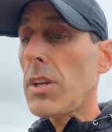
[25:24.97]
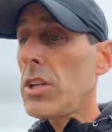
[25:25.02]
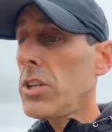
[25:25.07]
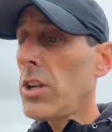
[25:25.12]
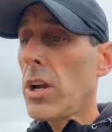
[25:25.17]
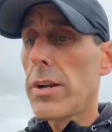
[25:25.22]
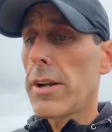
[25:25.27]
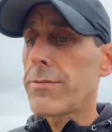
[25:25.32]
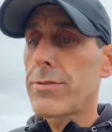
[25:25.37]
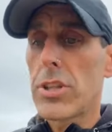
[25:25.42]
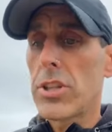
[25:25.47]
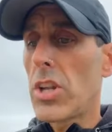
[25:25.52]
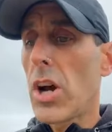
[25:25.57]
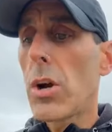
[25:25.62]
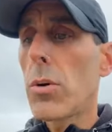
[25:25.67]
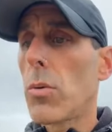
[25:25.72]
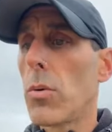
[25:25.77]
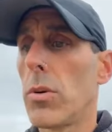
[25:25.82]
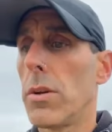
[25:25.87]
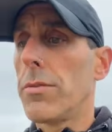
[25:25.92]
You don't have to
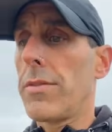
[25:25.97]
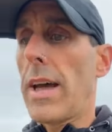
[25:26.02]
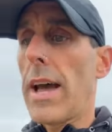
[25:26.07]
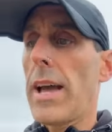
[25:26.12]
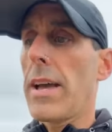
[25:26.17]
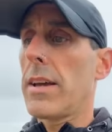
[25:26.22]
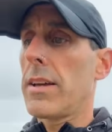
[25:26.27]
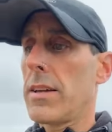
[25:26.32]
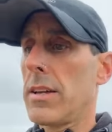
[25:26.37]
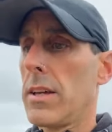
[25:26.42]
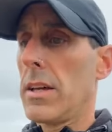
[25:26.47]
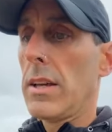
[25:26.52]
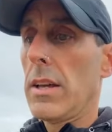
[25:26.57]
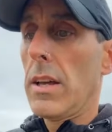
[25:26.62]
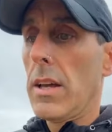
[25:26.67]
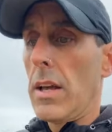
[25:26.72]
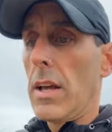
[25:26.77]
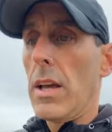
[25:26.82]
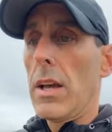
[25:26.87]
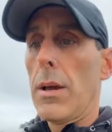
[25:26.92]
know all of that,
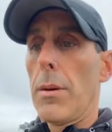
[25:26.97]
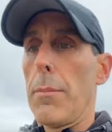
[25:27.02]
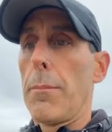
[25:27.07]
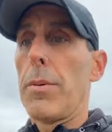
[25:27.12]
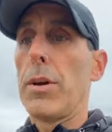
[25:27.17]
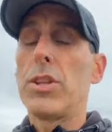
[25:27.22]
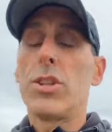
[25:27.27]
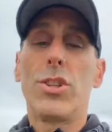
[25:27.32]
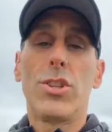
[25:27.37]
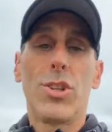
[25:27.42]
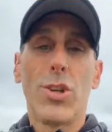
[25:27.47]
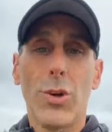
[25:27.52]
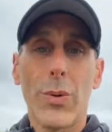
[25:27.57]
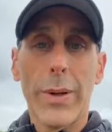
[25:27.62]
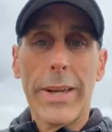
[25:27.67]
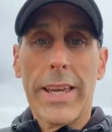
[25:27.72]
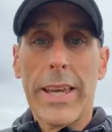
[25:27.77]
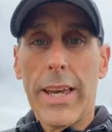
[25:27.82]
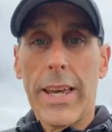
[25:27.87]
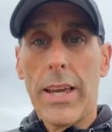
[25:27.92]
but
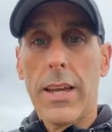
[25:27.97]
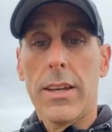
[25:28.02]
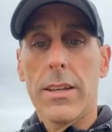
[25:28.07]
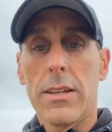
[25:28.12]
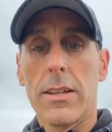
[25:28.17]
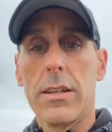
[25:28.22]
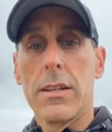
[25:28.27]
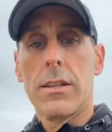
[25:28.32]
doing it